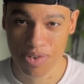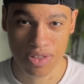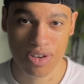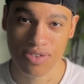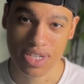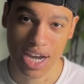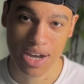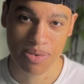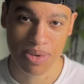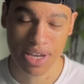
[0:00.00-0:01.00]
long
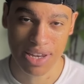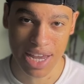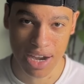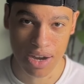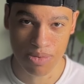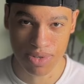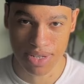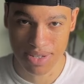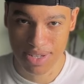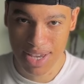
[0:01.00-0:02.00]
time, and now I'm just